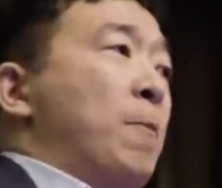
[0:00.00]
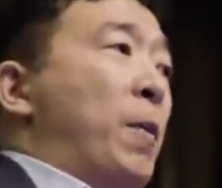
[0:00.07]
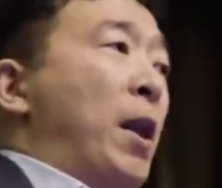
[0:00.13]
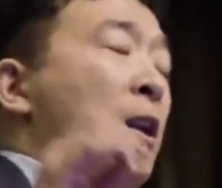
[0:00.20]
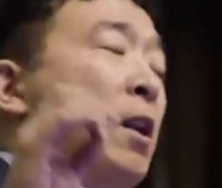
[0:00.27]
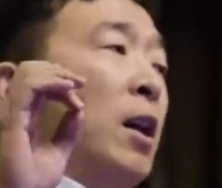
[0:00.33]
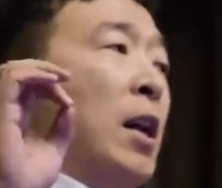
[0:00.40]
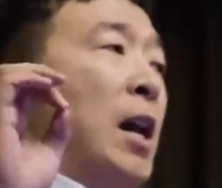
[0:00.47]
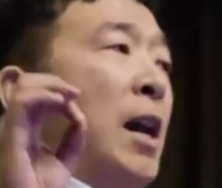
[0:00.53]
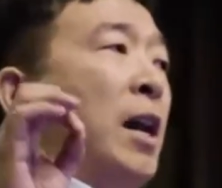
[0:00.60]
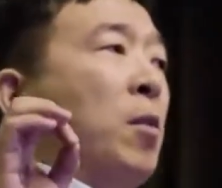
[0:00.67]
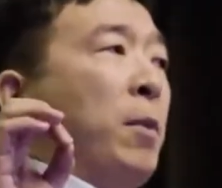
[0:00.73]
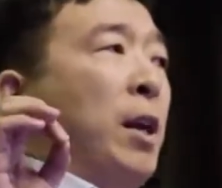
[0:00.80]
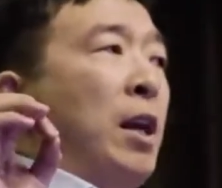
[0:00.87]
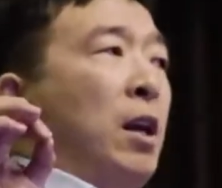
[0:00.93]
and an
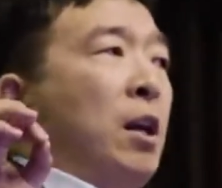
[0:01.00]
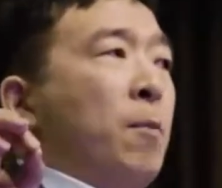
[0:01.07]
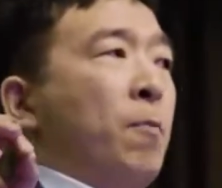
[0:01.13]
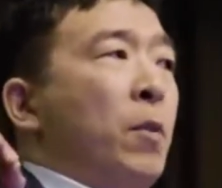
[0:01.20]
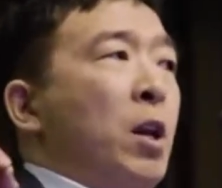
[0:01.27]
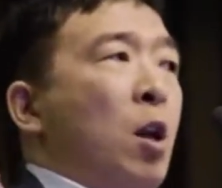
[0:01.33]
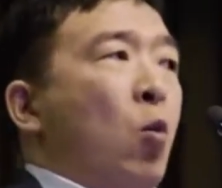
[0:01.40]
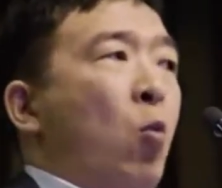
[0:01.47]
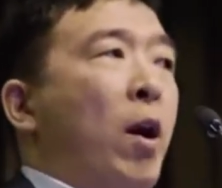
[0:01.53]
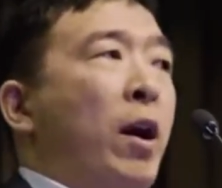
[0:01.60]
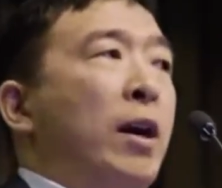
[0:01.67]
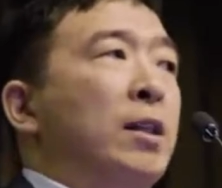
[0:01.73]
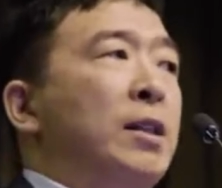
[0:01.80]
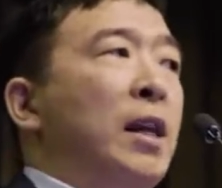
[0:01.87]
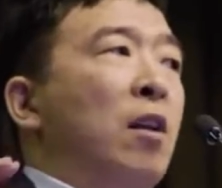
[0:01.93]
economy
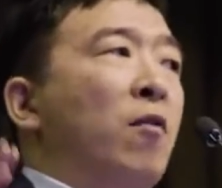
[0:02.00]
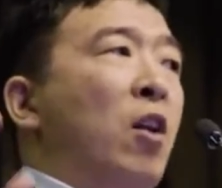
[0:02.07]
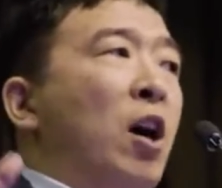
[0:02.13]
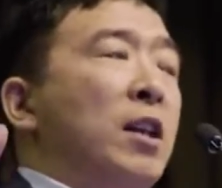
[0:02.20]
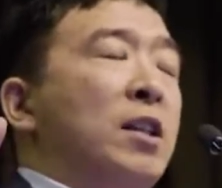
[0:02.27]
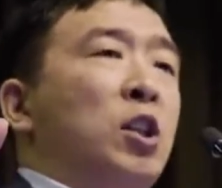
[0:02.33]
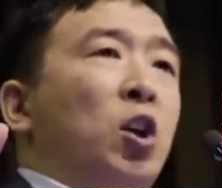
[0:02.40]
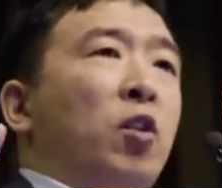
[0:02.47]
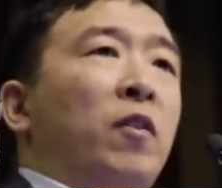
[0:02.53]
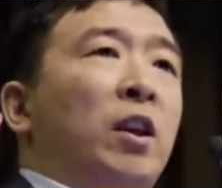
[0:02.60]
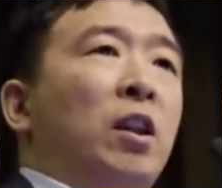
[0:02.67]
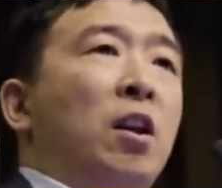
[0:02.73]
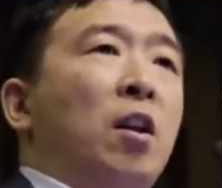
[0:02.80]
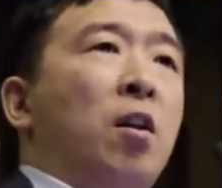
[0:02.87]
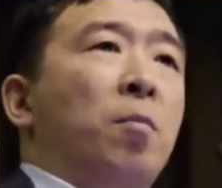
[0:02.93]
where instead of us
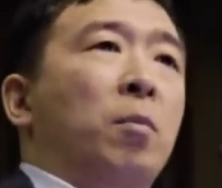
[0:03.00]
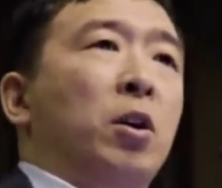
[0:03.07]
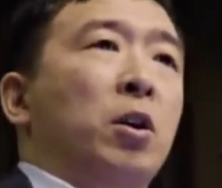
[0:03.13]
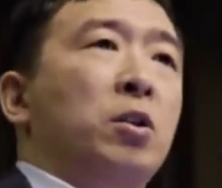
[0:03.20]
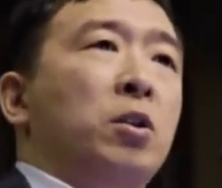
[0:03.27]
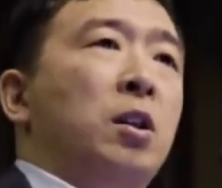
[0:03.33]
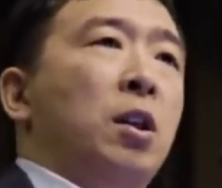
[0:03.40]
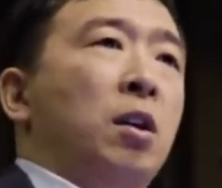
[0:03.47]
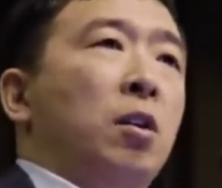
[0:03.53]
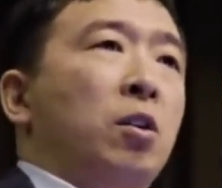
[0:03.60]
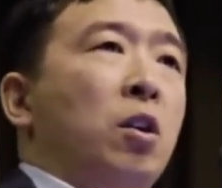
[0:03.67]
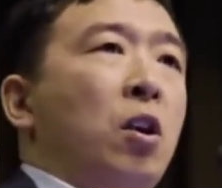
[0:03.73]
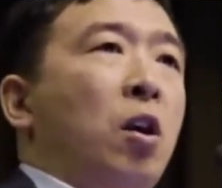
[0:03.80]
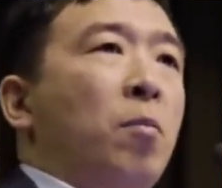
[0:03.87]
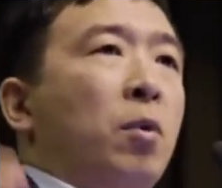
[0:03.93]
serving the numbers
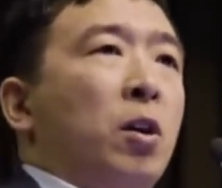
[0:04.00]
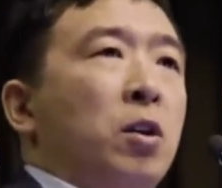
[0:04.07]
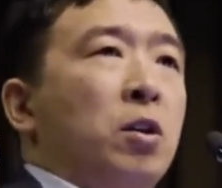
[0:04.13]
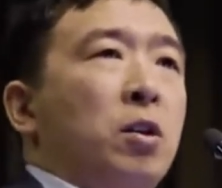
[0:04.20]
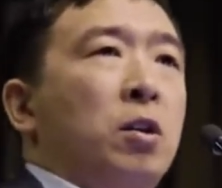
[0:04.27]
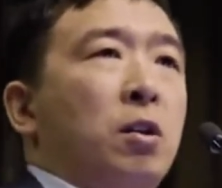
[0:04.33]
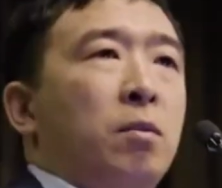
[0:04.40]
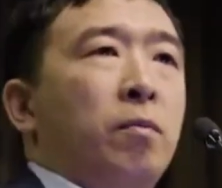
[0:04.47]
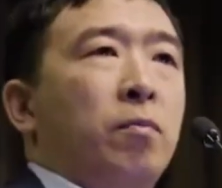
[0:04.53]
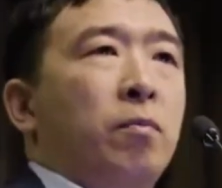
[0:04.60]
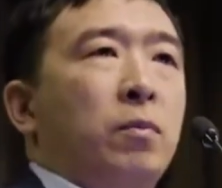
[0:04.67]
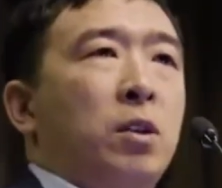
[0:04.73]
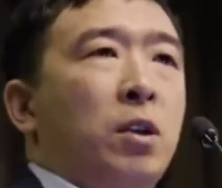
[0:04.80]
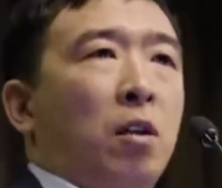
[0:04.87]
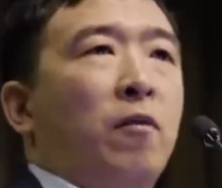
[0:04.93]

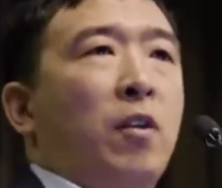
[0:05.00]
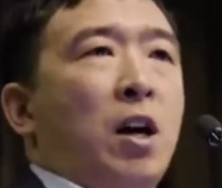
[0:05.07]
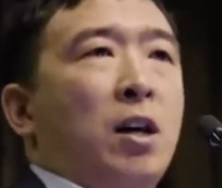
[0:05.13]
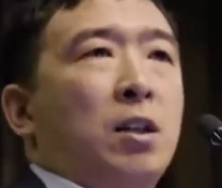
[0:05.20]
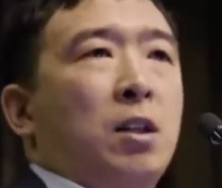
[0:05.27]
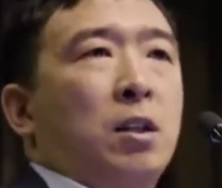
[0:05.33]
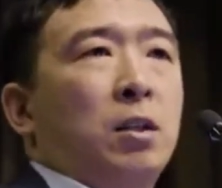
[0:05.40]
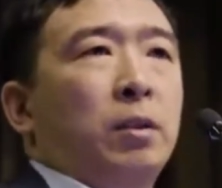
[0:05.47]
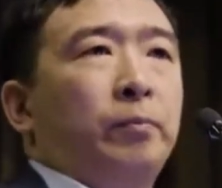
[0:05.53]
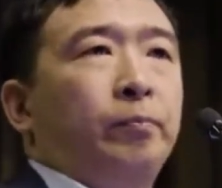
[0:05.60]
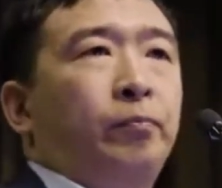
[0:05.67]
serve us.